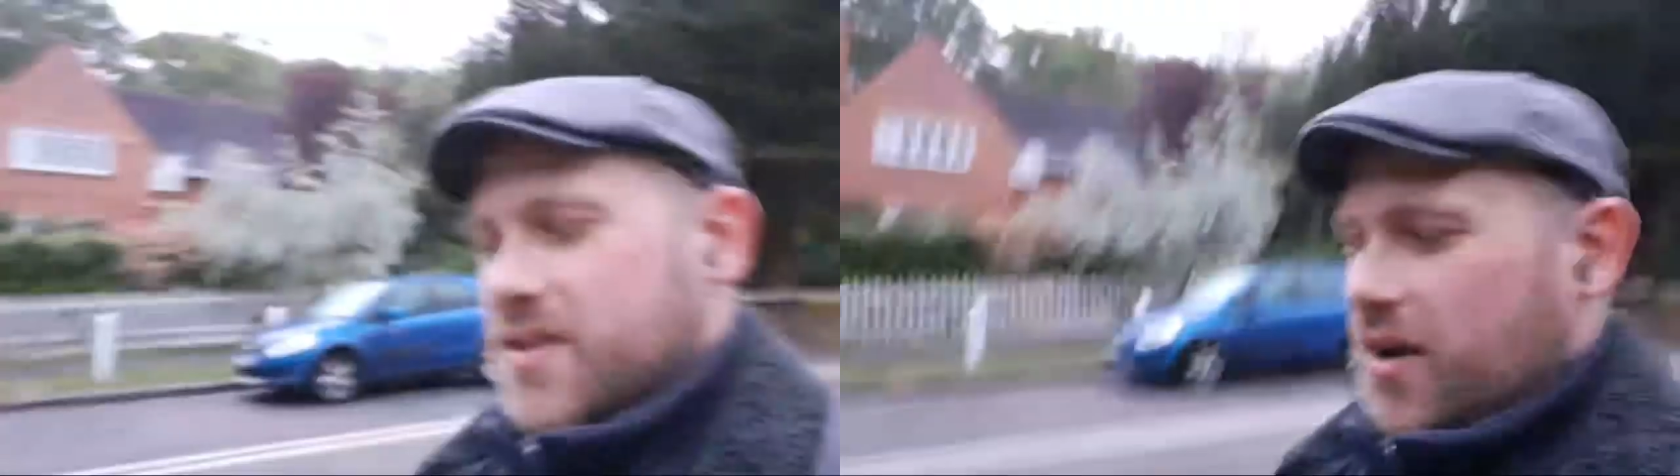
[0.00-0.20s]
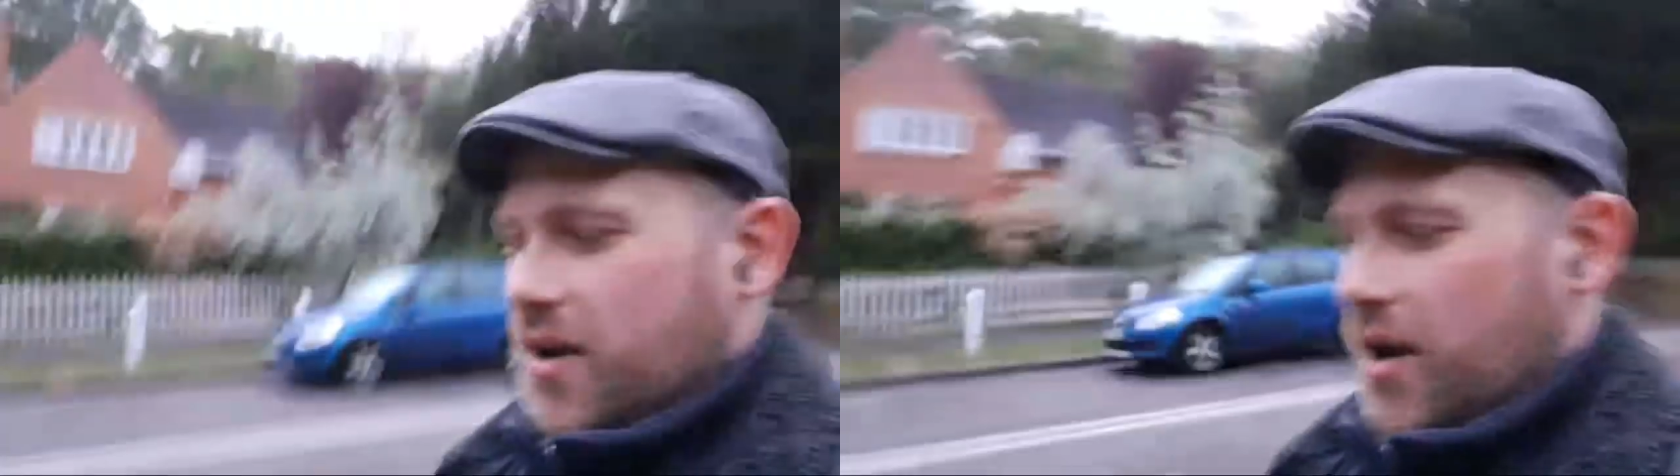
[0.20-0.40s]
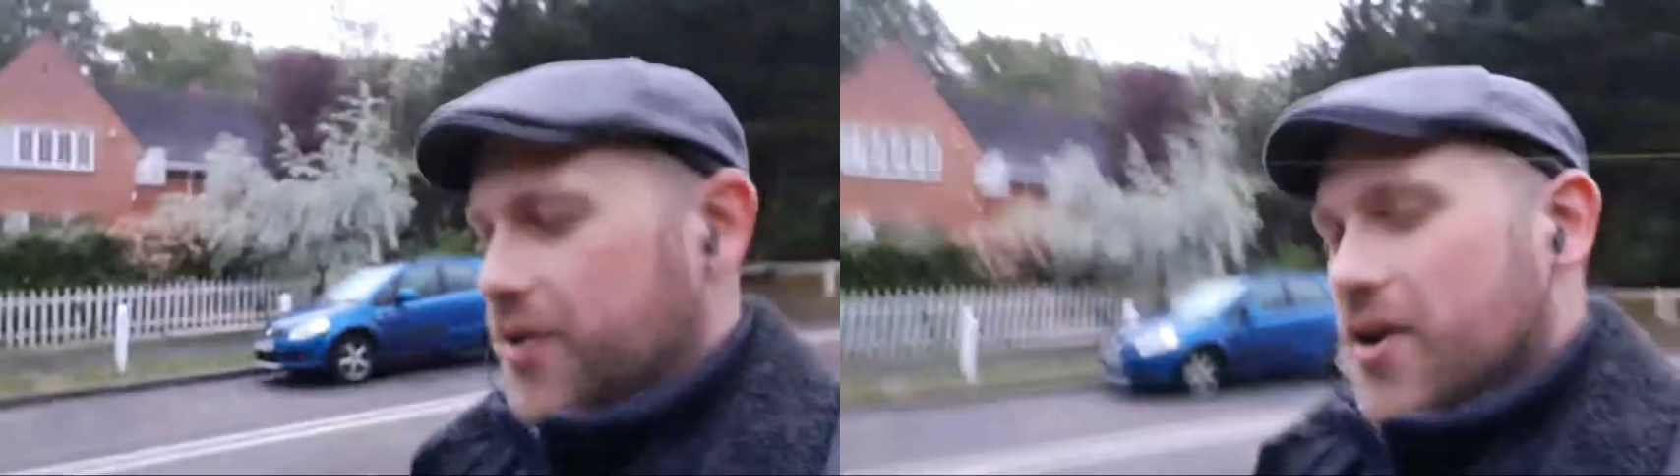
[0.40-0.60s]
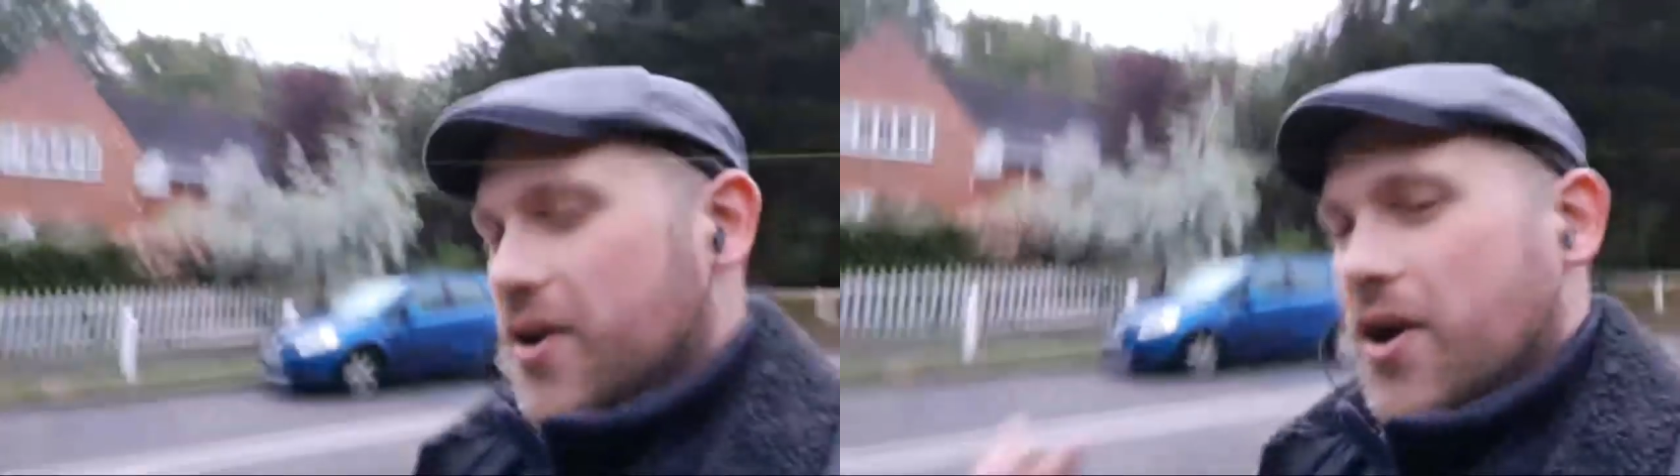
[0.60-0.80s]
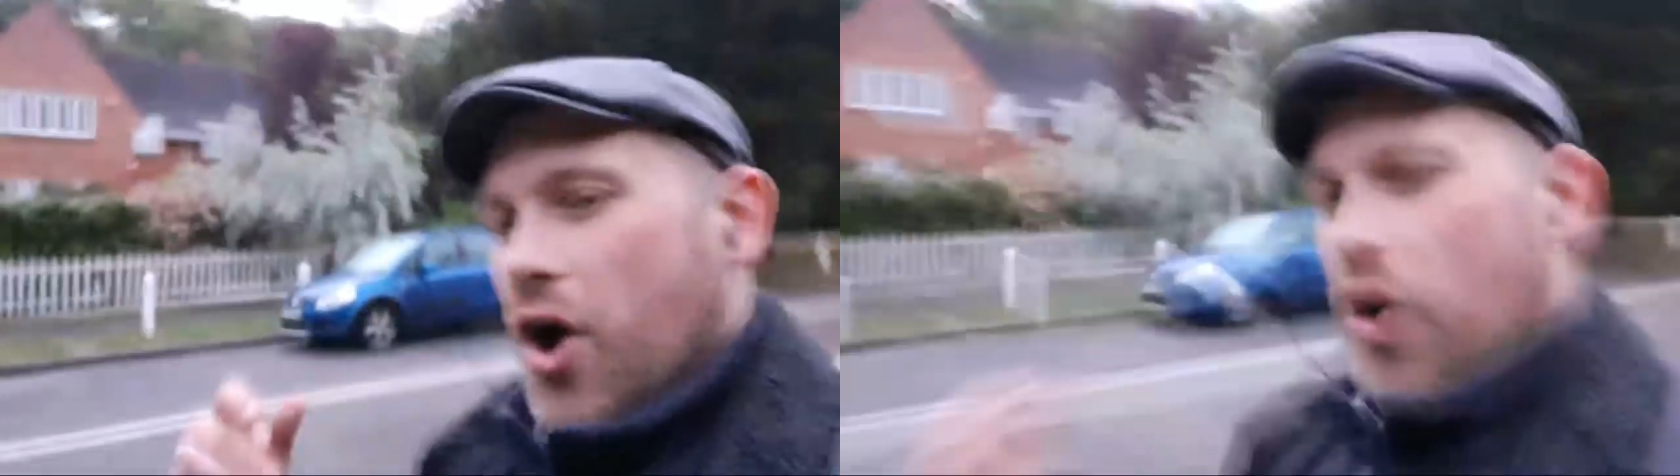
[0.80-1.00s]
card
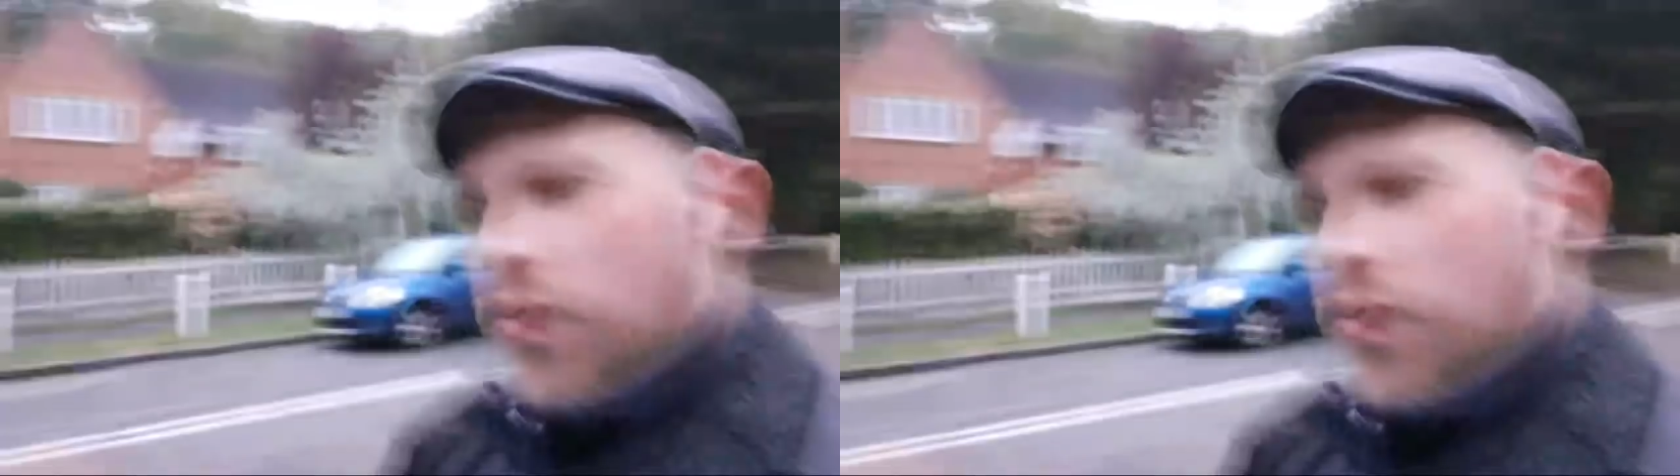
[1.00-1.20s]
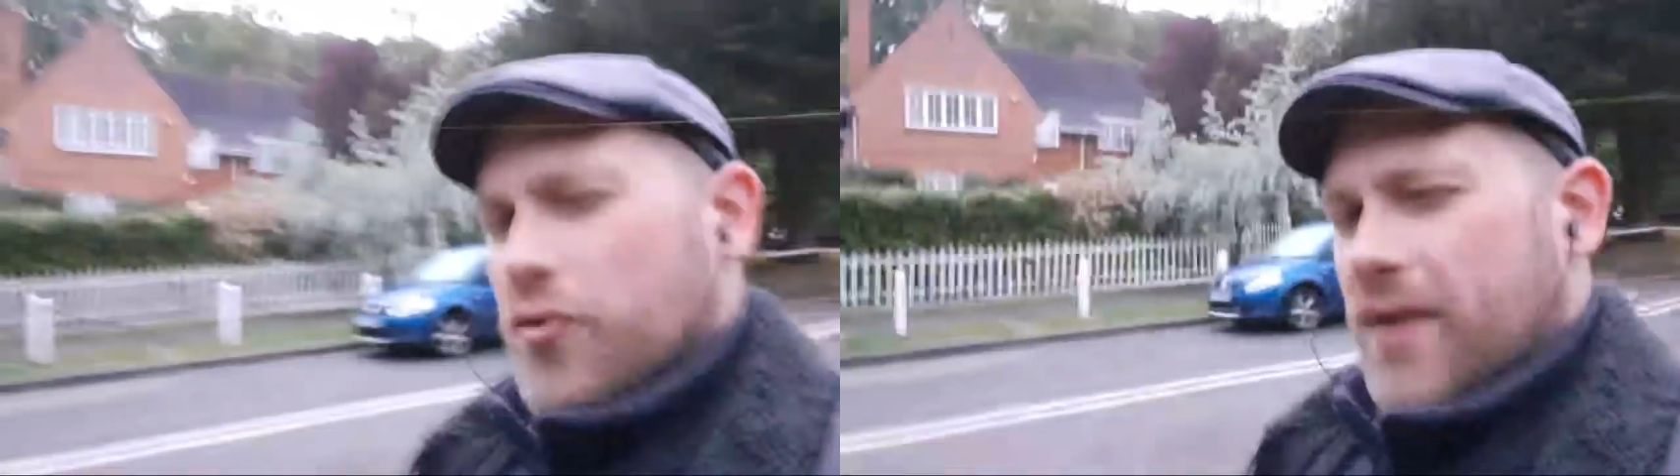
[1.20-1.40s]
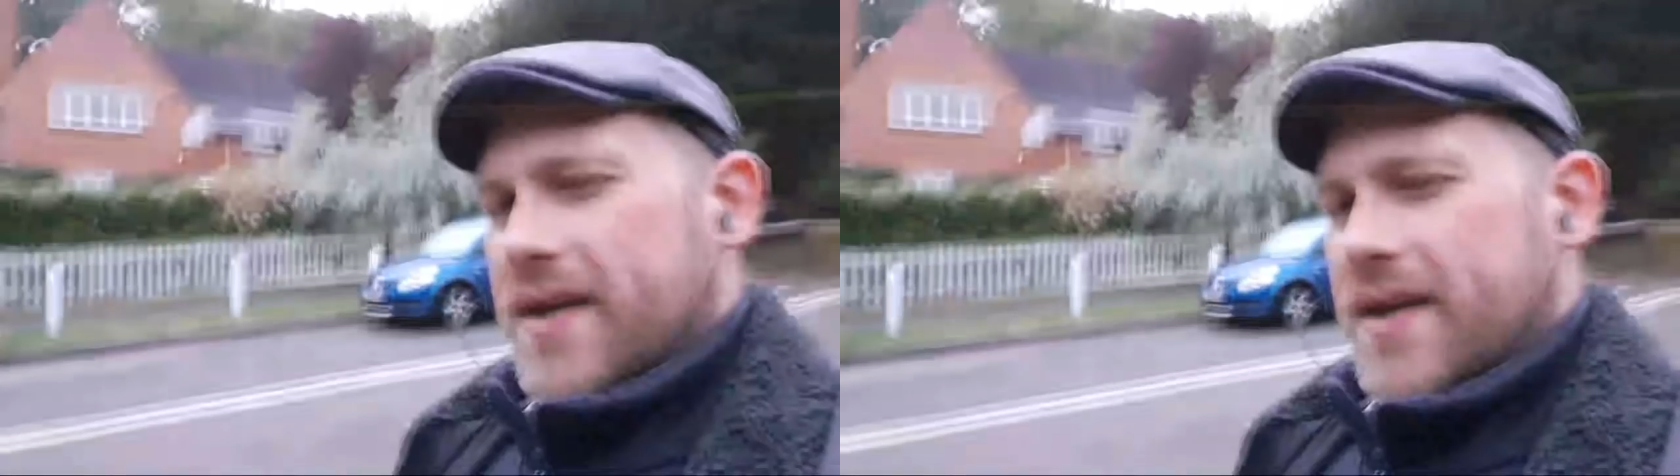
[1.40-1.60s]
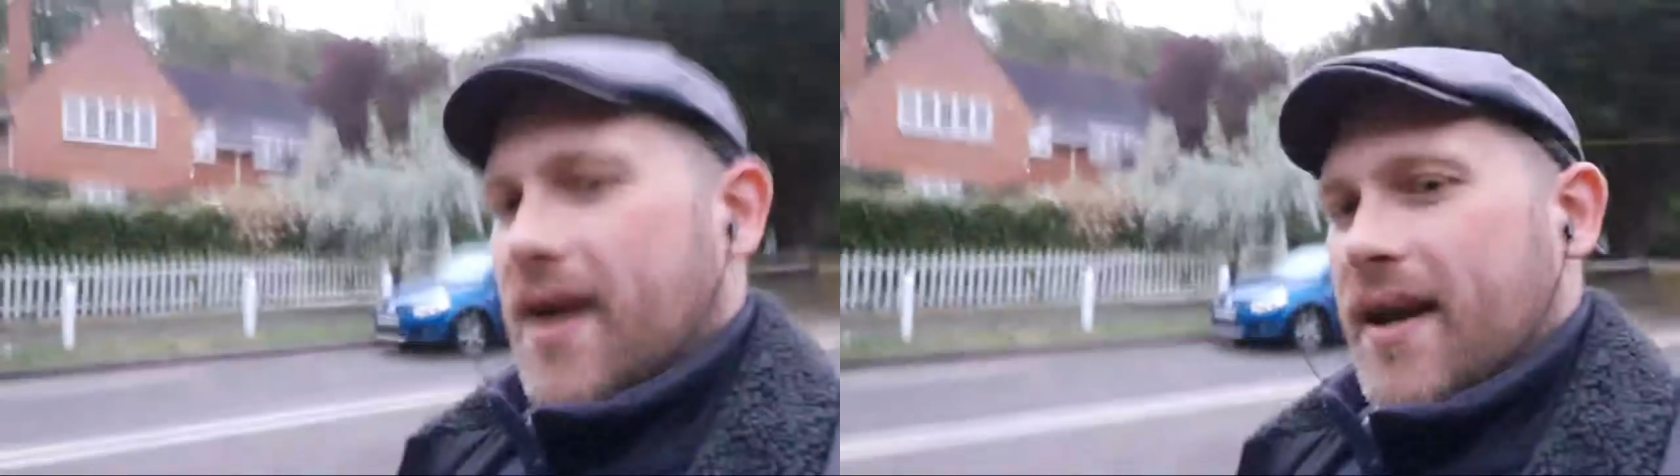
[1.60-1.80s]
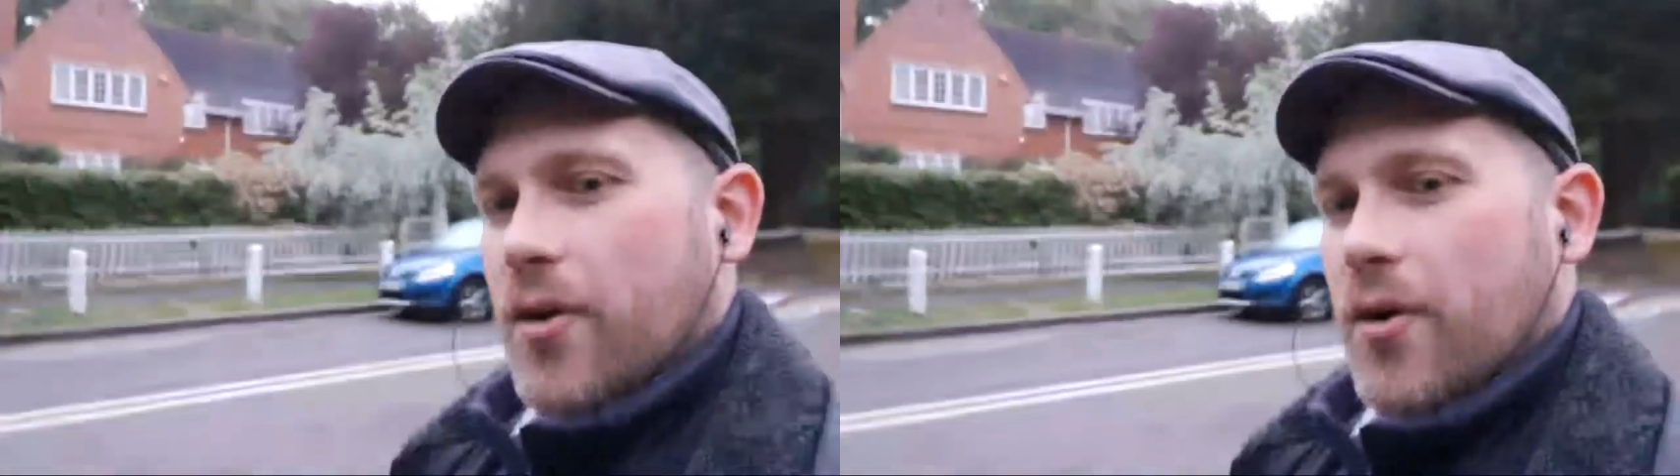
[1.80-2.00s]
on the reader,
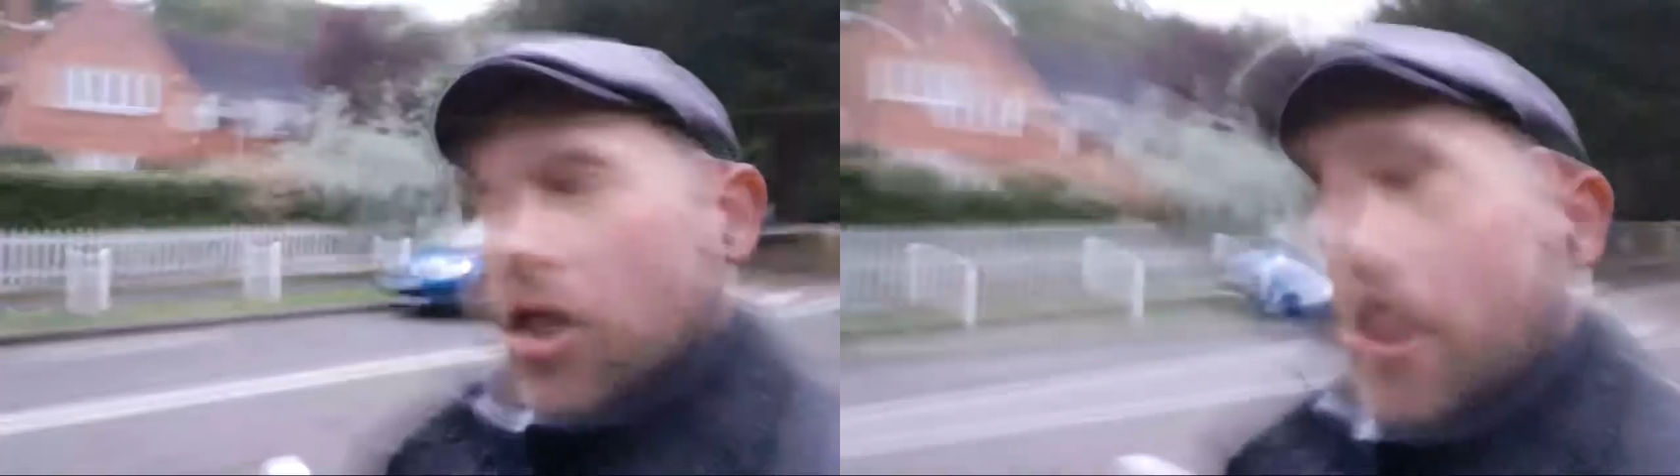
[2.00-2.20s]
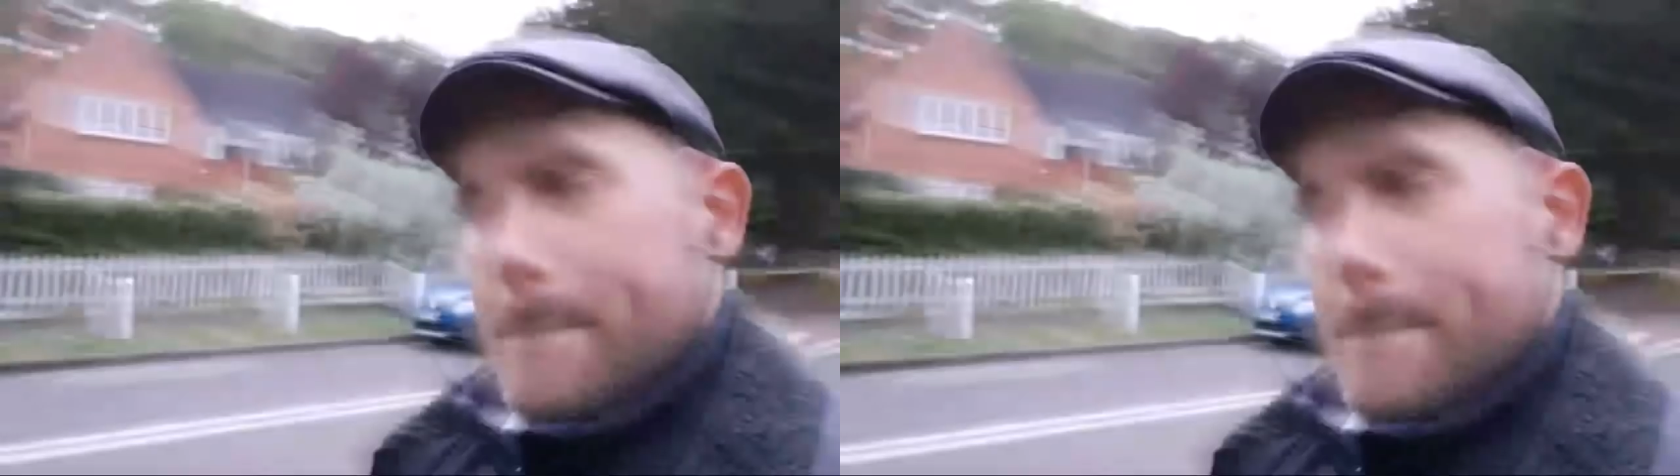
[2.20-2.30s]
and it will go